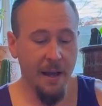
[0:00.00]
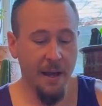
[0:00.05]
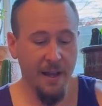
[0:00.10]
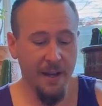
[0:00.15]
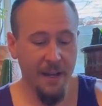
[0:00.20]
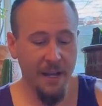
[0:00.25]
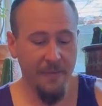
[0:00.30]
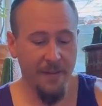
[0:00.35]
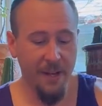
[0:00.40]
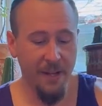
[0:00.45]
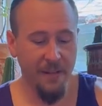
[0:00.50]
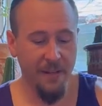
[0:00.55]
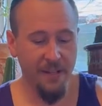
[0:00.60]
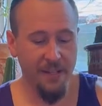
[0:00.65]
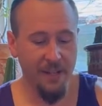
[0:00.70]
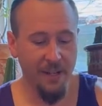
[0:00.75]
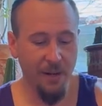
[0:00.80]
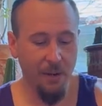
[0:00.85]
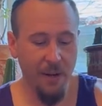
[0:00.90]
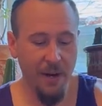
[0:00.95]
Even in this
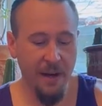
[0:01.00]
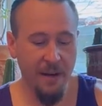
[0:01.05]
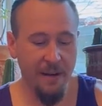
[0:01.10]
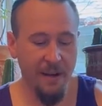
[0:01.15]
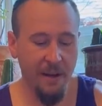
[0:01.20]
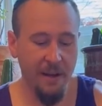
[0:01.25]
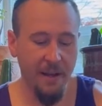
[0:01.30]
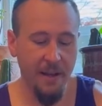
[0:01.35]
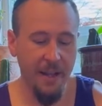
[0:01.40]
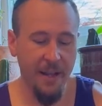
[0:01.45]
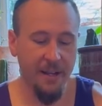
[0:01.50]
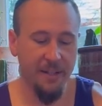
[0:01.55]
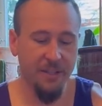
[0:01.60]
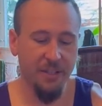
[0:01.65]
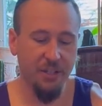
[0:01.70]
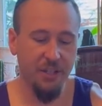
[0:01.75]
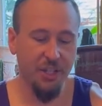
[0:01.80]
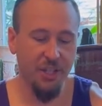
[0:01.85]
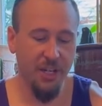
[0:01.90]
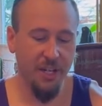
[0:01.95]
little area, it's
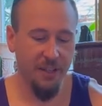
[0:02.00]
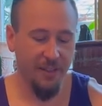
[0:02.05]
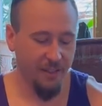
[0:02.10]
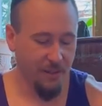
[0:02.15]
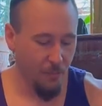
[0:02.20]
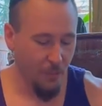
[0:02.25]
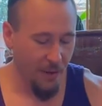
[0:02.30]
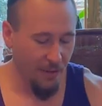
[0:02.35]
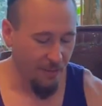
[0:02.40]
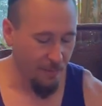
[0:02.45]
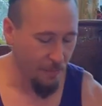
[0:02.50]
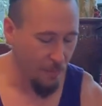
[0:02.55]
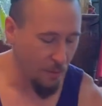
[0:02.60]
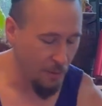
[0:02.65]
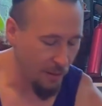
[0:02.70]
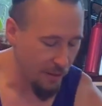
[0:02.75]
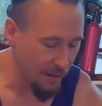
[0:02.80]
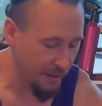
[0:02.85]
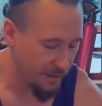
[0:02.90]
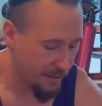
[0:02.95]
sheathed with
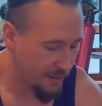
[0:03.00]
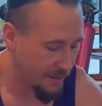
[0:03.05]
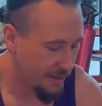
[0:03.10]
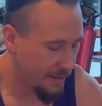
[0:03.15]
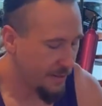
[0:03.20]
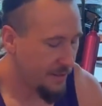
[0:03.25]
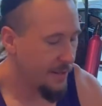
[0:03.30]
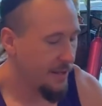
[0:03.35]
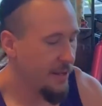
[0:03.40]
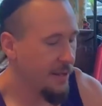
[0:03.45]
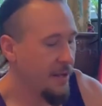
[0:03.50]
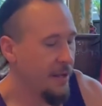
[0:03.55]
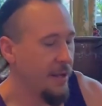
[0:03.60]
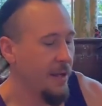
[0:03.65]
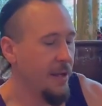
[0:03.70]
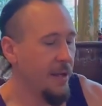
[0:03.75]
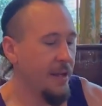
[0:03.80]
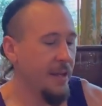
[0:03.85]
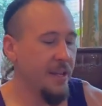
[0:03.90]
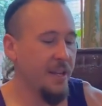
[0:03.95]
more
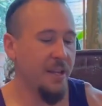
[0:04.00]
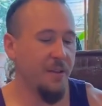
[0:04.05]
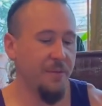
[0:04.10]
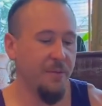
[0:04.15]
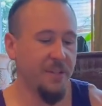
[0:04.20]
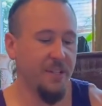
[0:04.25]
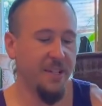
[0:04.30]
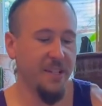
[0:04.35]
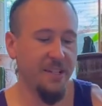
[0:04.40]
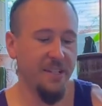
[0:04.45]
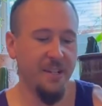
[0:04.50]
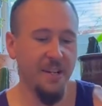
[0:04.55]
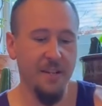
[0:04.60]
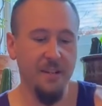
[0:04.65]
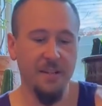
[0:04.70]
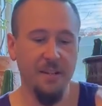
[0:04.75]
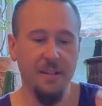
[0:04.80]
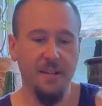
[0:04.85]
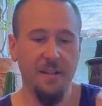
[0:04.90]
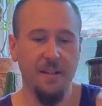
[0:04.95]
heat
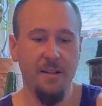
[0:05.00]
resistant.